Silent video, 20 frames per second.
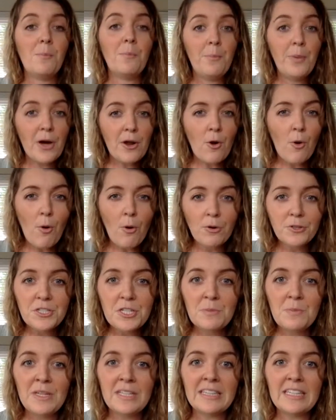but
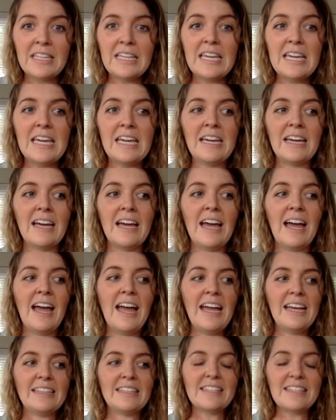ultimately,
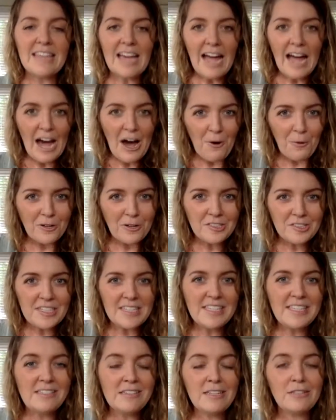it's our
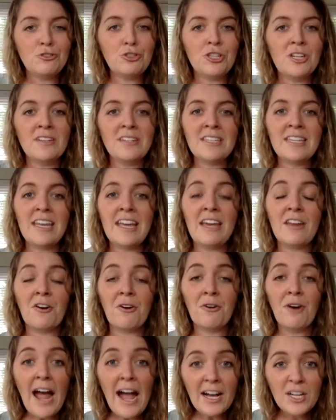decision to
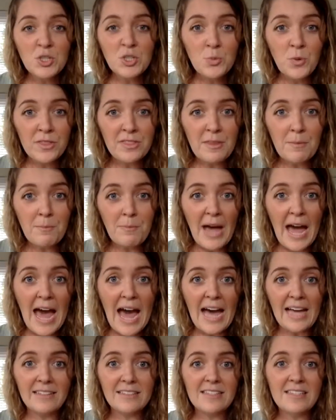interact with the
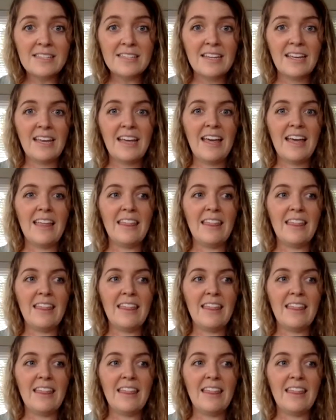bats